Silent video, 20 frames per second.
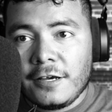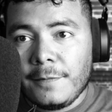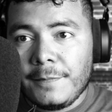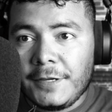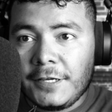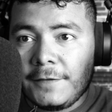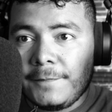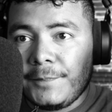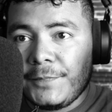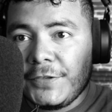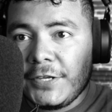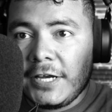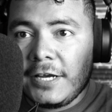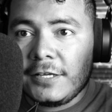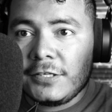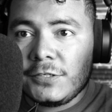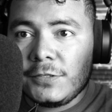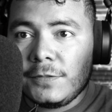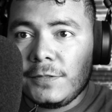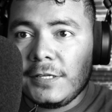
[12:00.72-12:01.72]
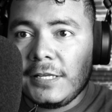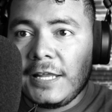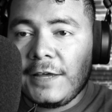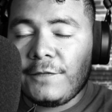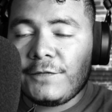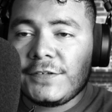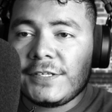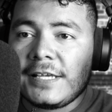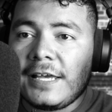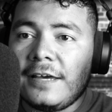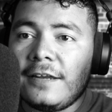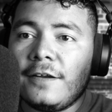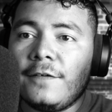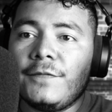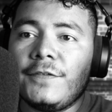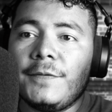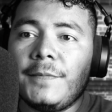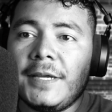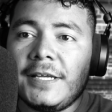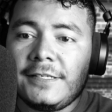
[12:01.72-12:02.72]
coming to the left side
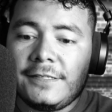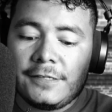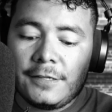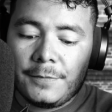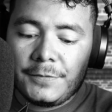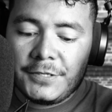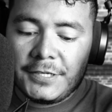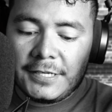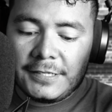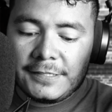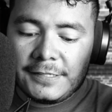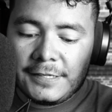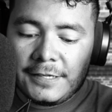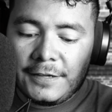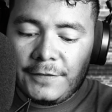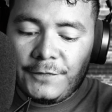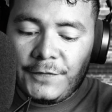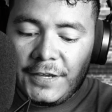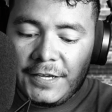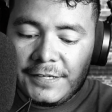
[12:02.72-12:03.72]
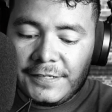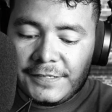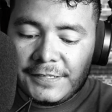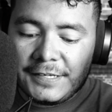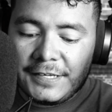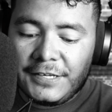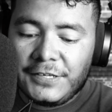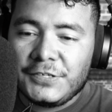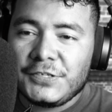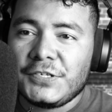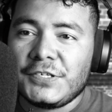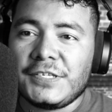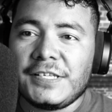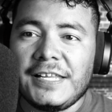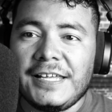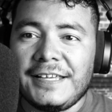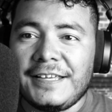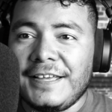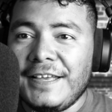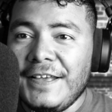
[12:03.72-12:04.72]
of the main subject's face. And it's just
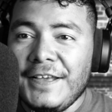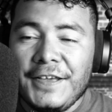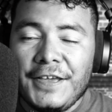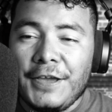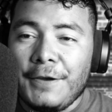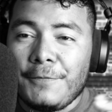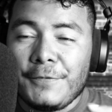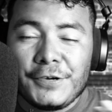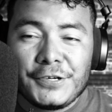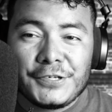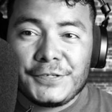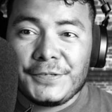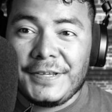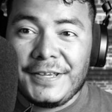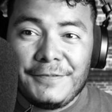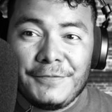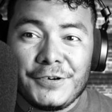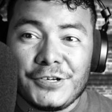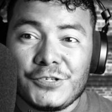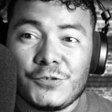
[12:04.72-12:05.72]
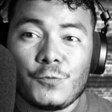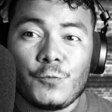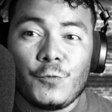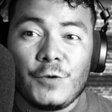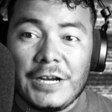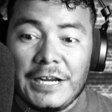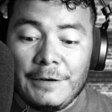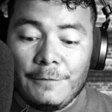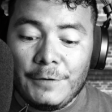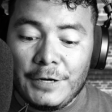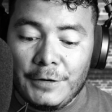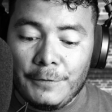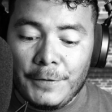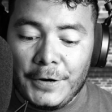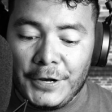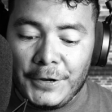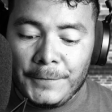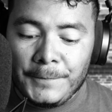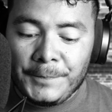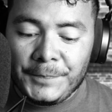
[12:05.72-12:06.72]
like, it works really, really
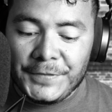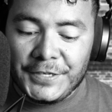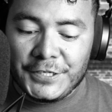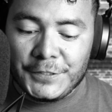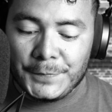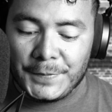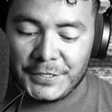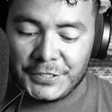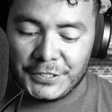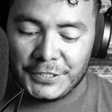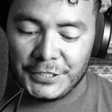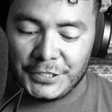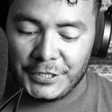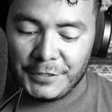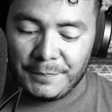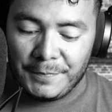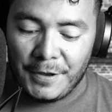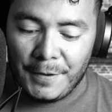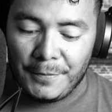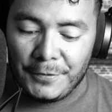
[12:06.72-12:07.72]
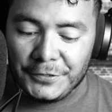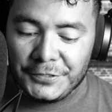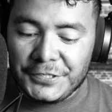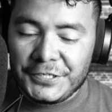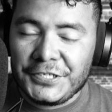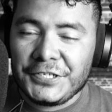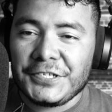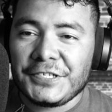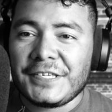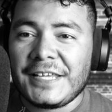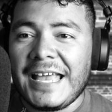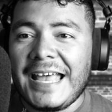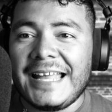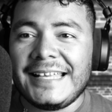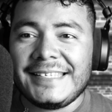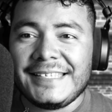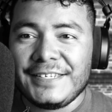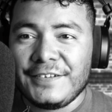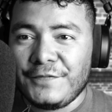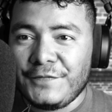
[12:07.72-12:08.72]
well. And especially the bubbles, it just
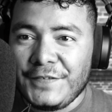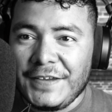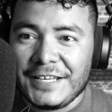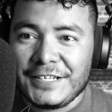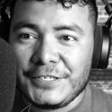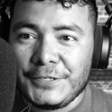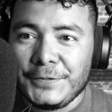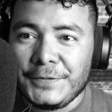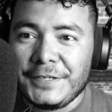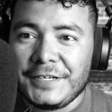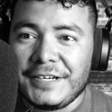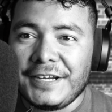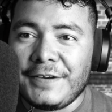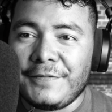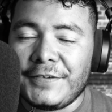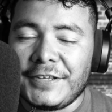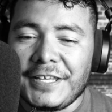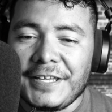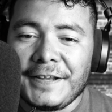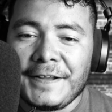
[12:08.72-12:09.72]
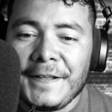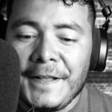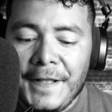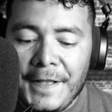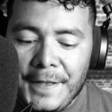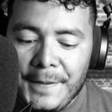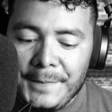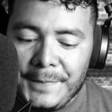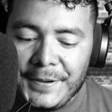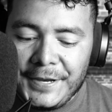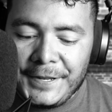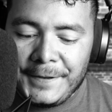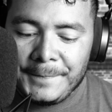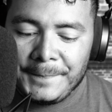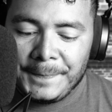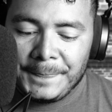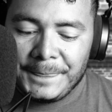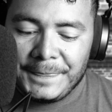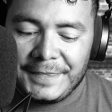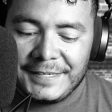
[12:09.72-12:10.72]
adds an effect to it and everything. But
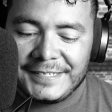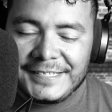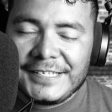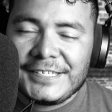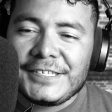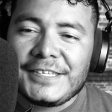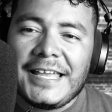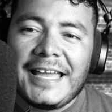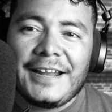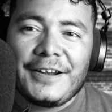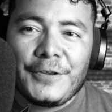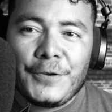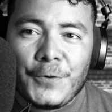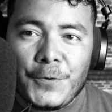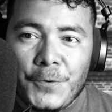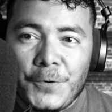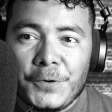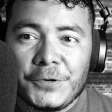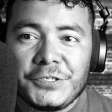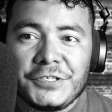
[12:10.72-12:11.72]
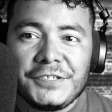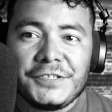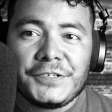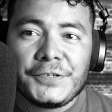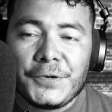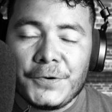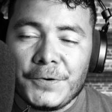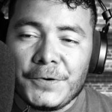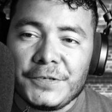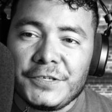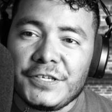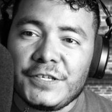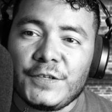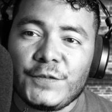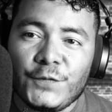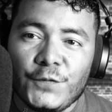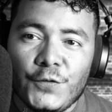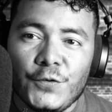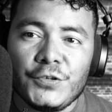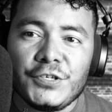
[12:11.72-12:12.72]
this is that gorgeous
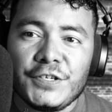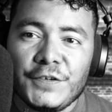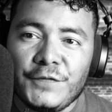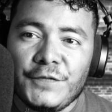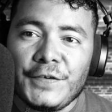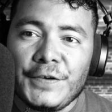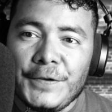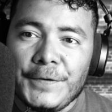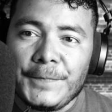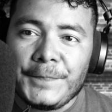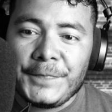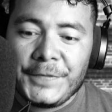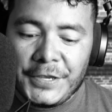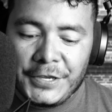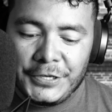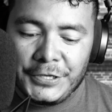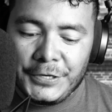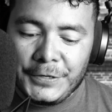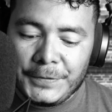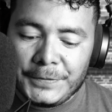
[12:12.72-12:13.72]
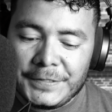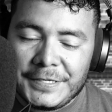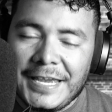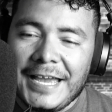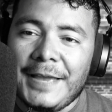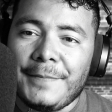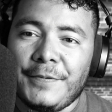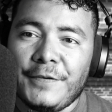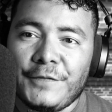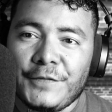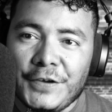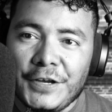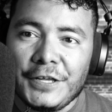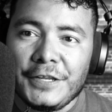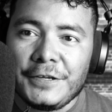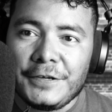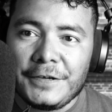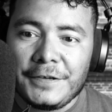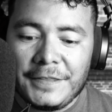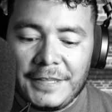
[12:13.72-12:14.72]
Fujifilm, you know, type of
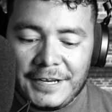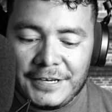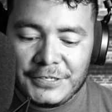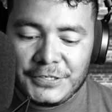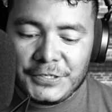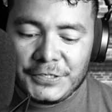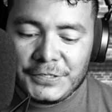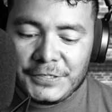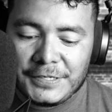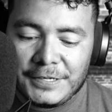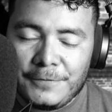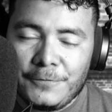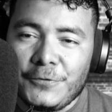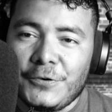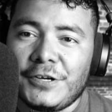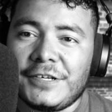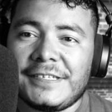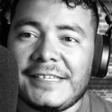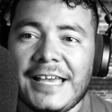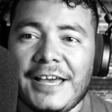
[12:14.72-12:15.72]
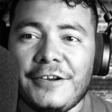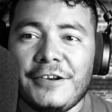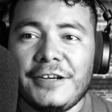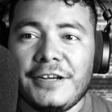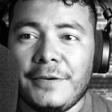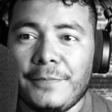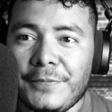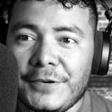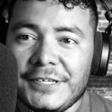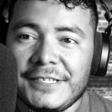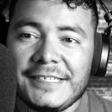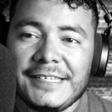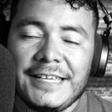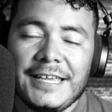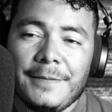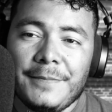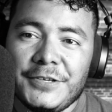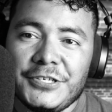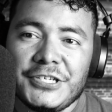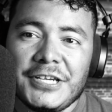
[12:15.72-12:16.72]
color that it works out, and it brings the
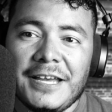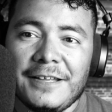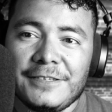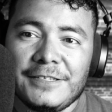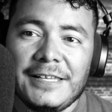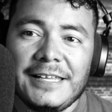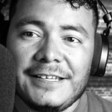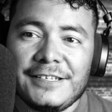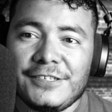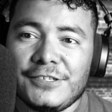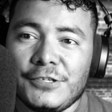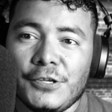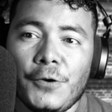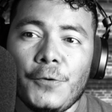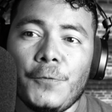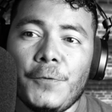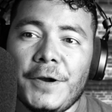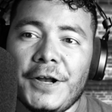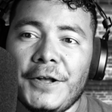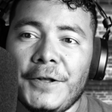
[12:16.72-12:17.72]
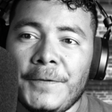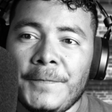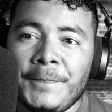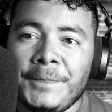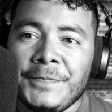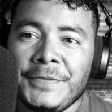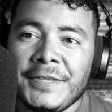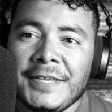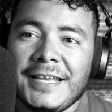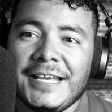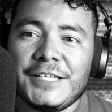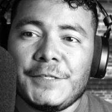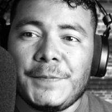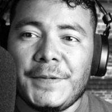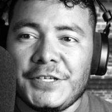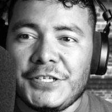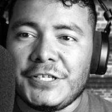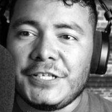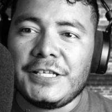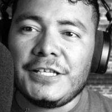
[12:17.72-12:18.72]
image out like so well.
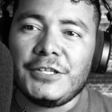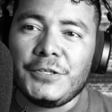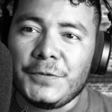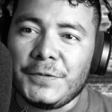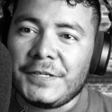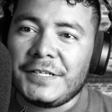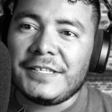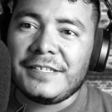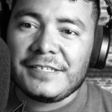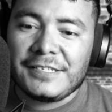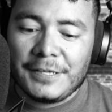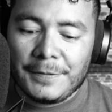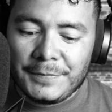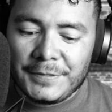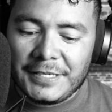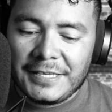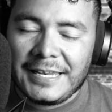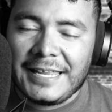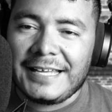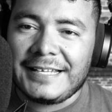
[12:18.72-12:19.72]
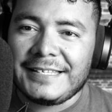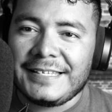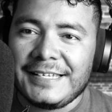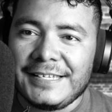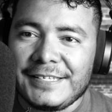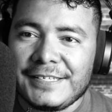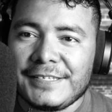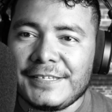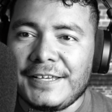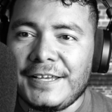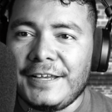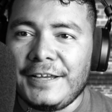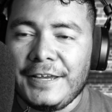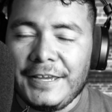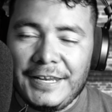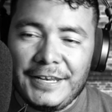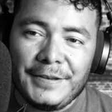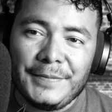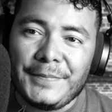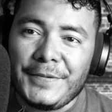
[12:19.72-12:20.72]
Especially doing something like this
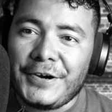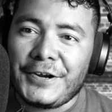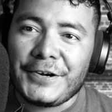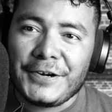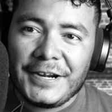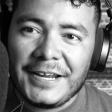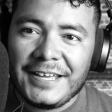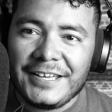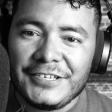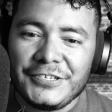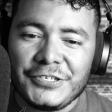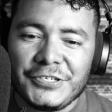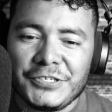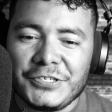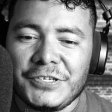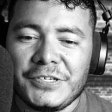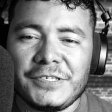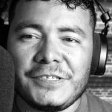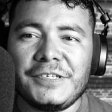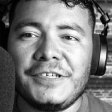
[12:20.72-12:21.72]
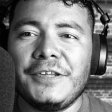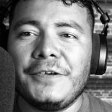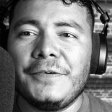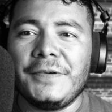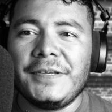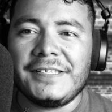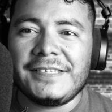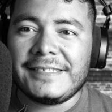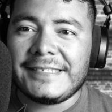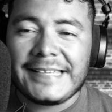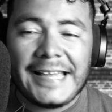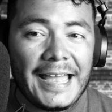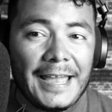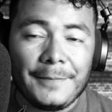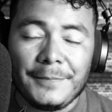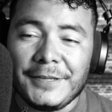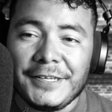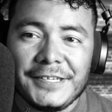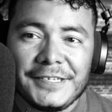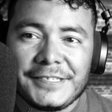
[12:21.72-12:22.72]
in the modern age, it's just, you know, it's
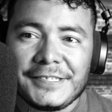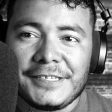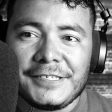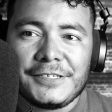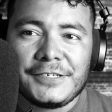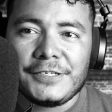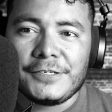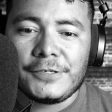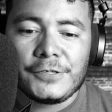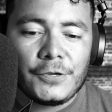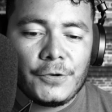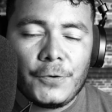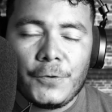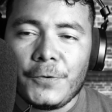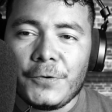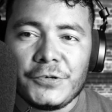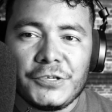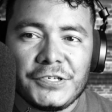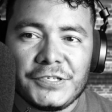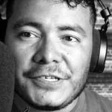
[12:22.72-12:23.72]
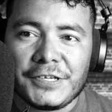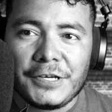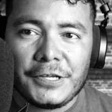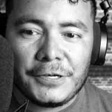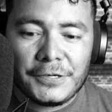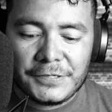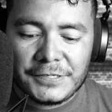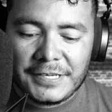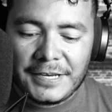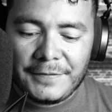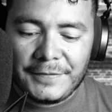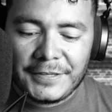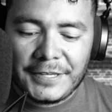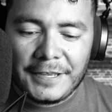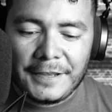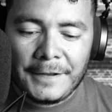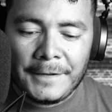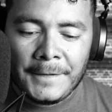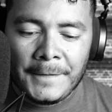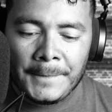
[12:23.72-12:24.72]
timeless. It's just gorgeous colors and
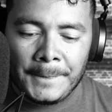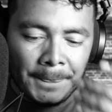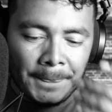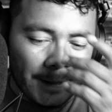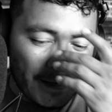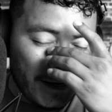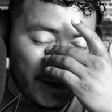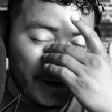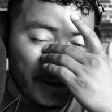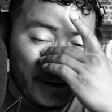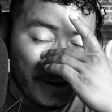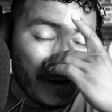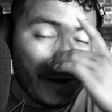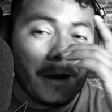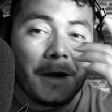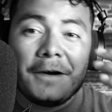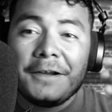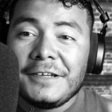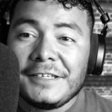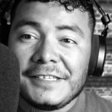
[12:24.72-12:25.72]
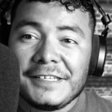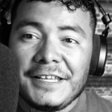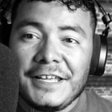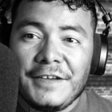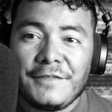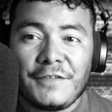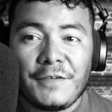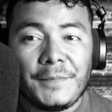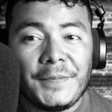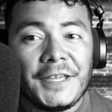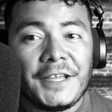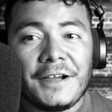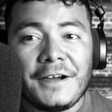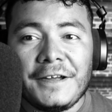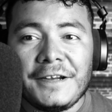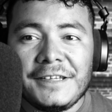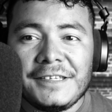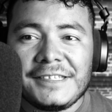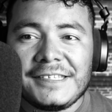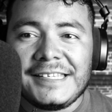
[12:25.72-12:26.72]
everything. And honestly, if I'm being
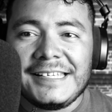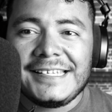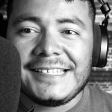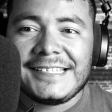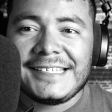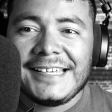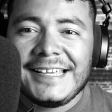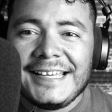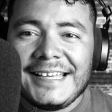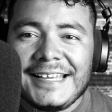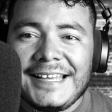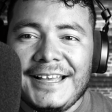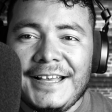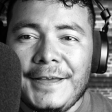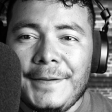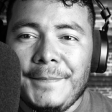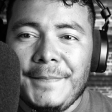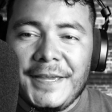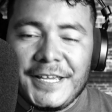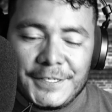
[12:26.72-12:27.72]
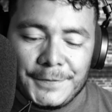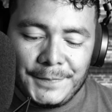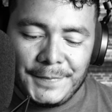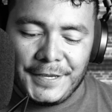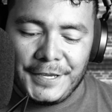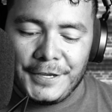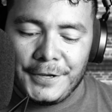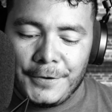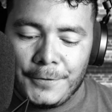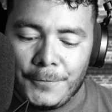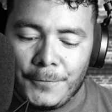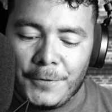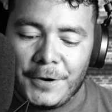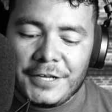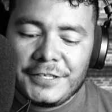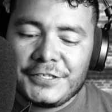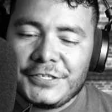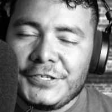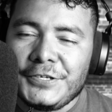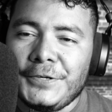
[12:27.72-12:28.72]
honest, this makes me
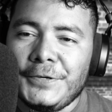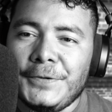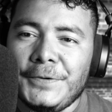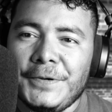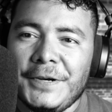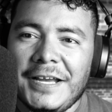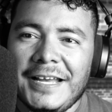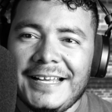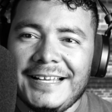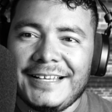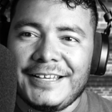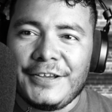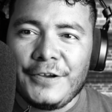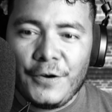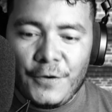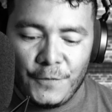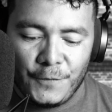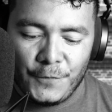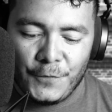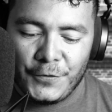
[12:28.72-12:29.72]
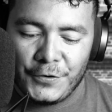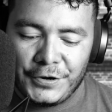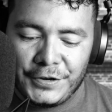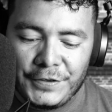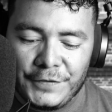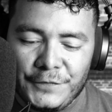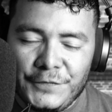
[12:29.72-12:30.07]
want to go for a